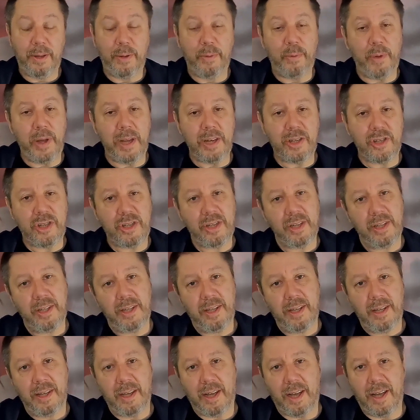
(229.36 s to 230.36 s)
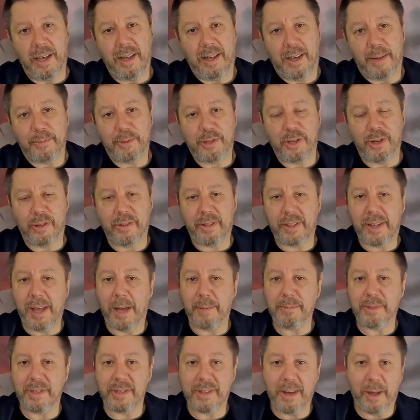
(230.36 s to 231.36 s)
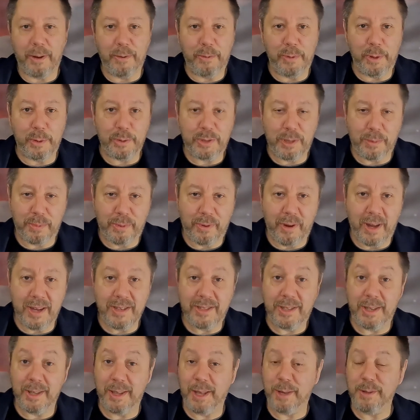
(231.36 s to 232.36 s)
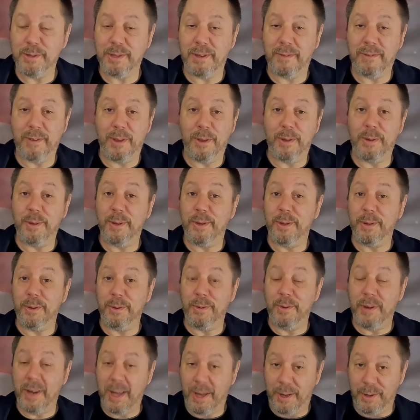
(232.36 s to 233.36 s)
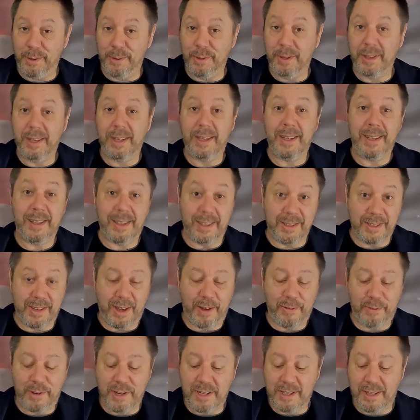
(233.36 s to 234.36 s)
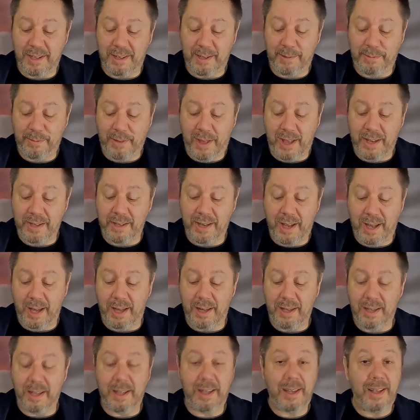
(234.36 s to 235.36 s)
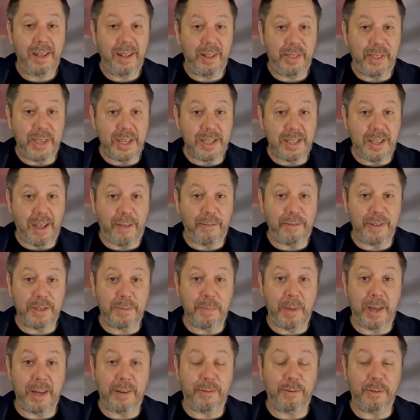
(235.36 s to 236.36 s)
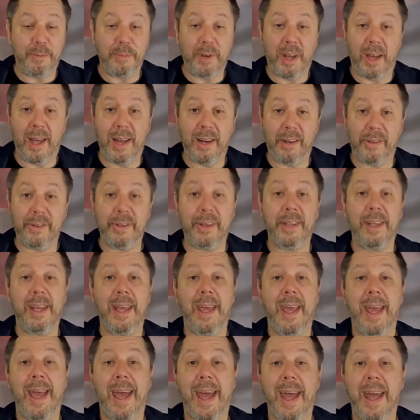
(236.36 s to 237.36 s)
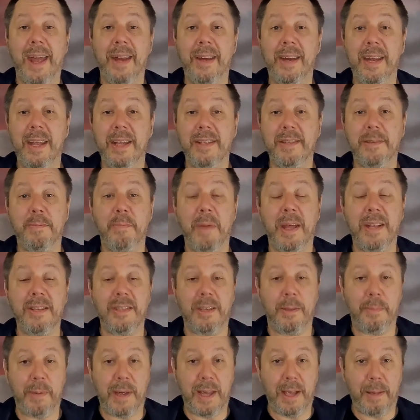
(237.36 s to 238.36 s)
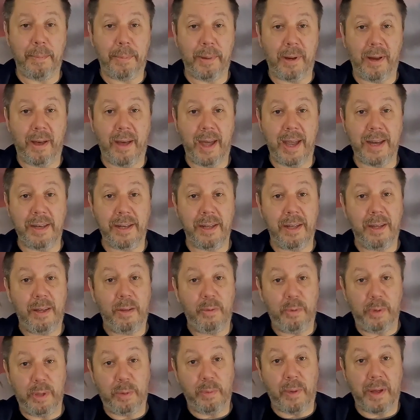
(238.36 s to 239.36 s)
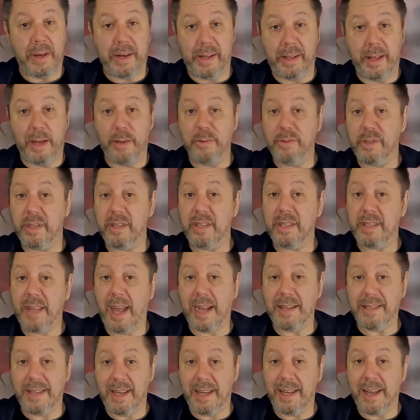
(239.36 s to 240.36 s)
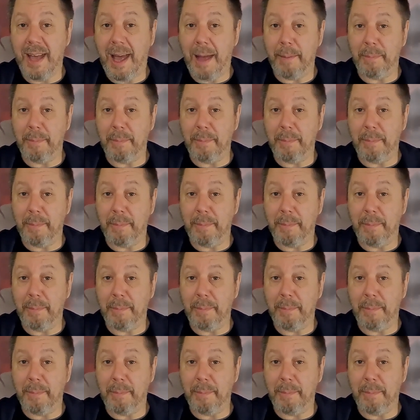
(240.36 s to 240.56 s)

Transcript: which I'm sure it comes as no real surprise to those of you who know, as I recently found out, this stuff is made from nylon and it's meant to be applied with one of those static